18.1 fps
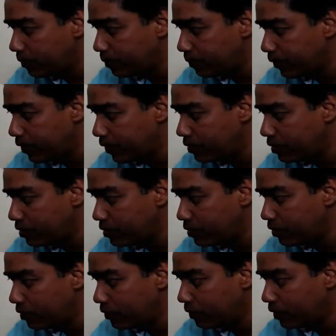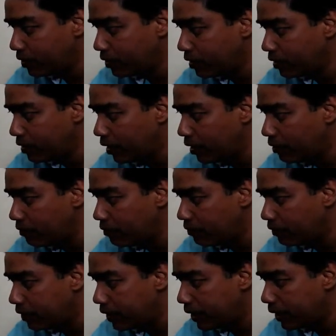This is your first live
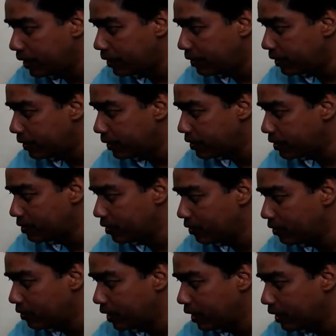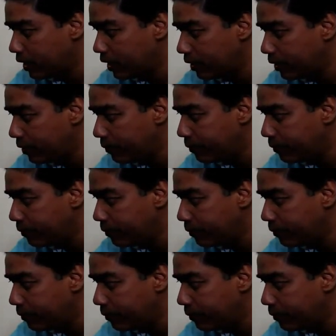lecture on ND.